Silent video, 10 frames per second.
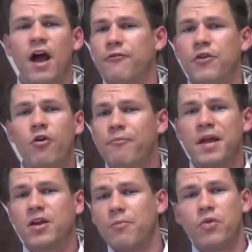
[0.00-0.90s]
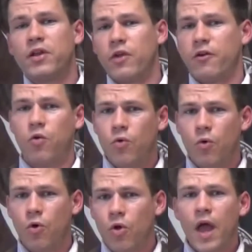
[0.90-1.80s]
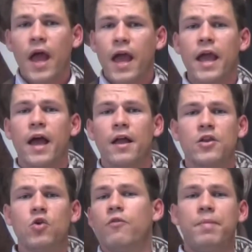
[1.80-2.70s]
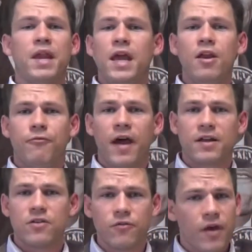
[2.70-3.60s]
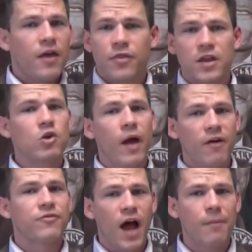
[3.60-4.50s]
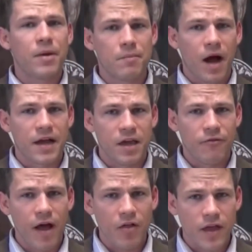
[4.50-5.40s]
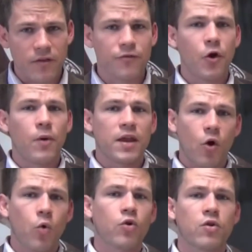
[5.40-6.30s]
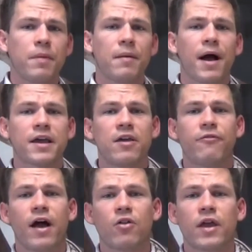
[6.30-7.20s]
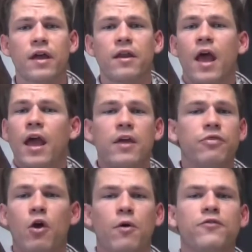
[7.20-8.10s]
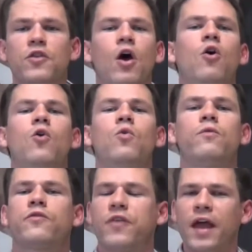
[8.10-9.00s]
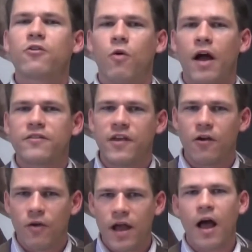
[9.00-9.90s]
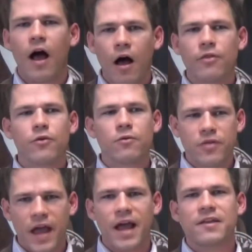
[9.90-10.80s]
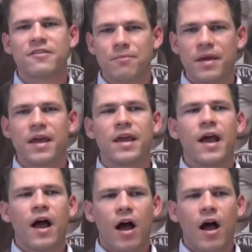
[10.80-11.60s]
Now, if you have been completely cruel and you have been ineffective, then you have not been Machiavellian. So in order to be Machiavellian, there is no set criteria other than to be